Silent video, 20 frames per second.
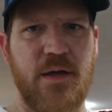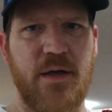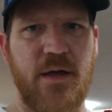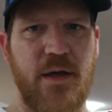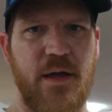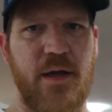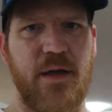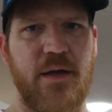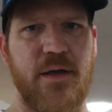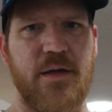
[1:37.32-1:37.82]

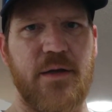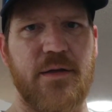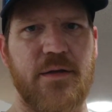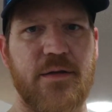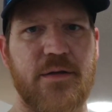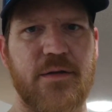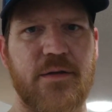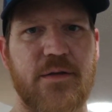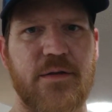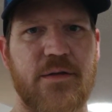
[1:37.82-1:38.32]

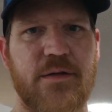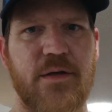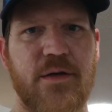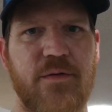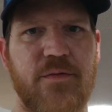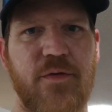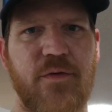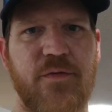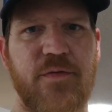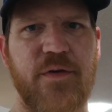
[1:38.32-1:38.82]
And so
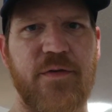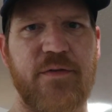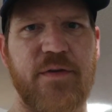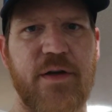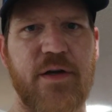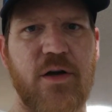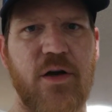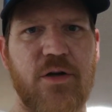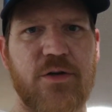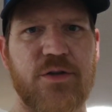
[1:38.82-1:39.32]
for 50
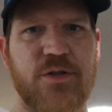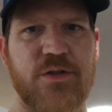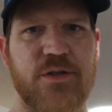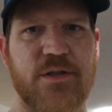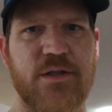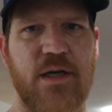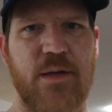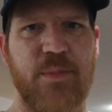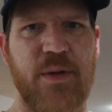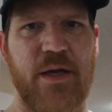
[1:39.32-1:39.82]
cartridges,
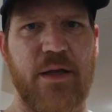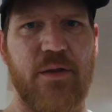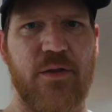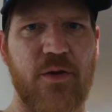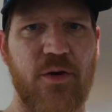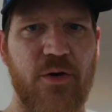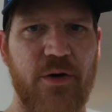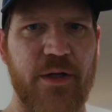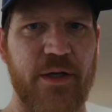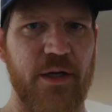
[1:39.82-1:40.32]
I paid
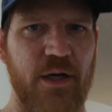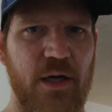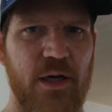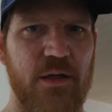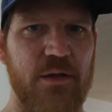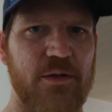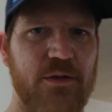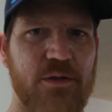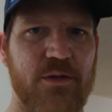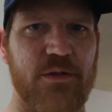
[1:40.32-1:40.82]

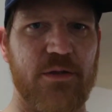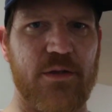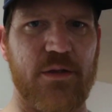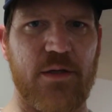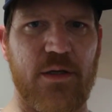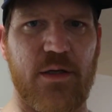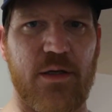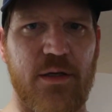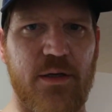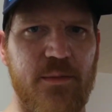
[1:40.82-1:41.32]
$30.
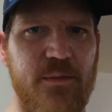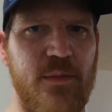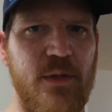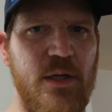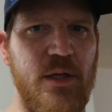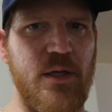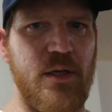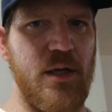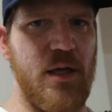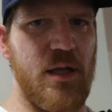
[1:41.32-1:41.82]

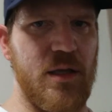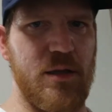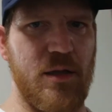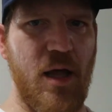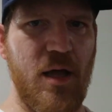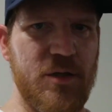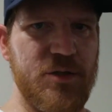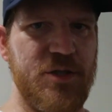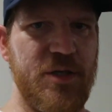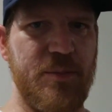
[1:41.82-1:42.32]
A
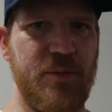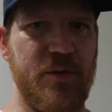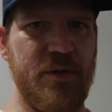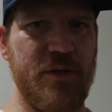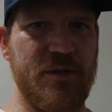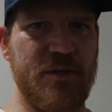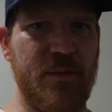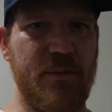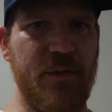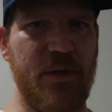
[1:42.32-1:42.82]
lot cheaper than
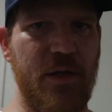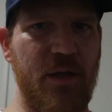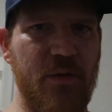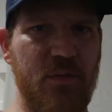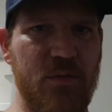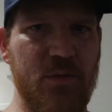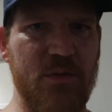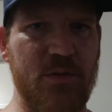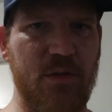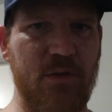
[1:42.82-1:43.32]
some of the other
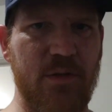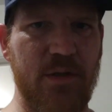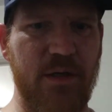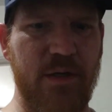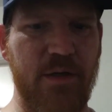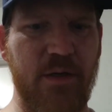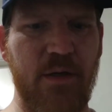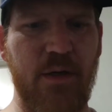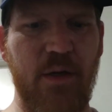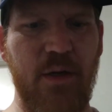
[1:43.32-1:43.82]
ones on
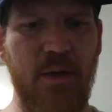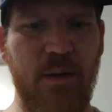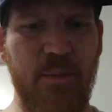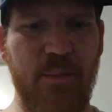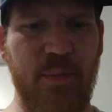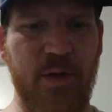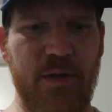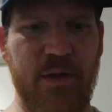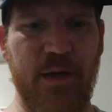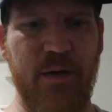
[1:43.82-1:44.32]
there.
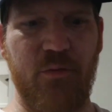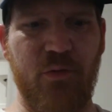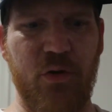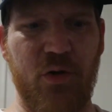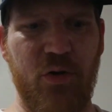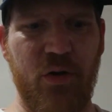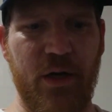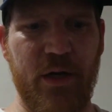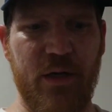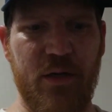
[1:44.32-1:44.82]
But they were
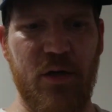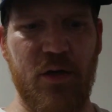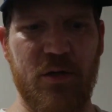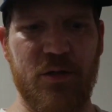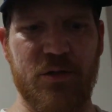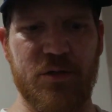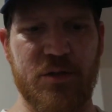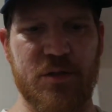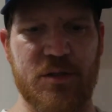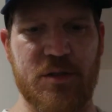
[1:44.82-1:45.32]
great
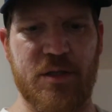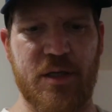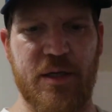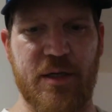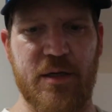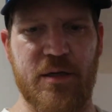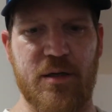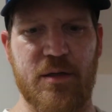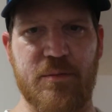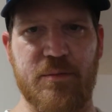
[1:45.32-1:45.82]
cartridges. They
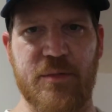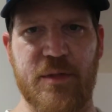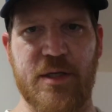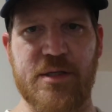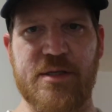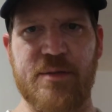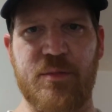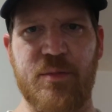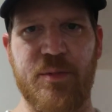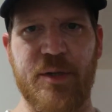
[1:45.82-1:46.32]

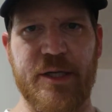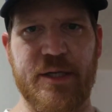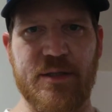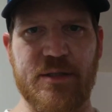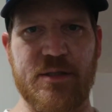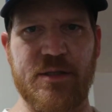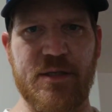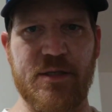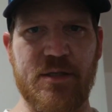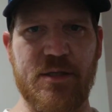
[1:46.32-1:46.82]
seem to be
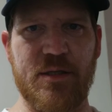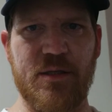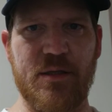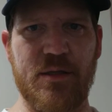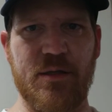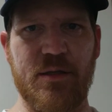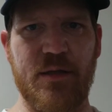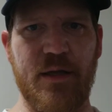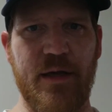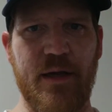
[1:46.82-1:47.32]
consistent.
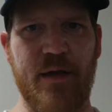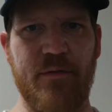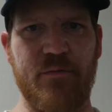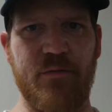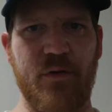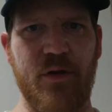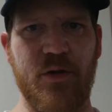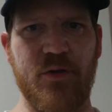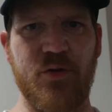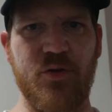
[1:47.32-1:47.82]
They have
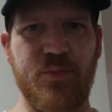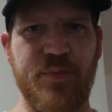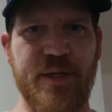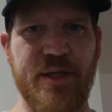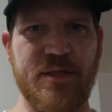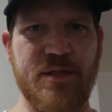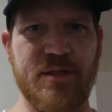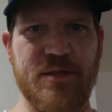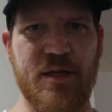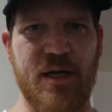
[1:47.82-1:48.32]
a
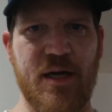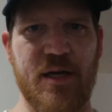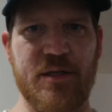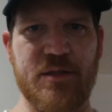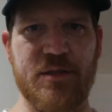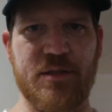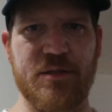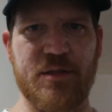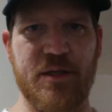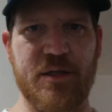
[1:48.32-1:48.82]
two-piece design,
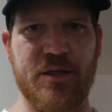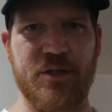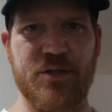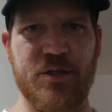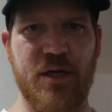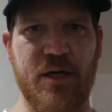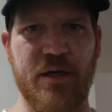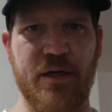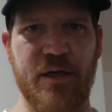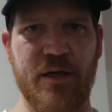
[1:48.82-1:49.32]
just like a
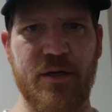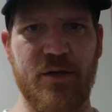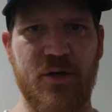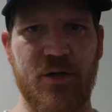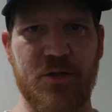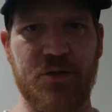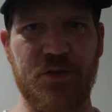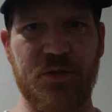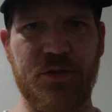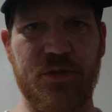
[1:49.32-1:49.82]
Cheyenne
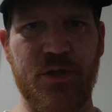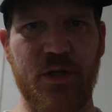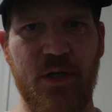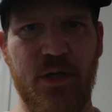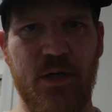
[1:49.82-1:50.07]
cartridge.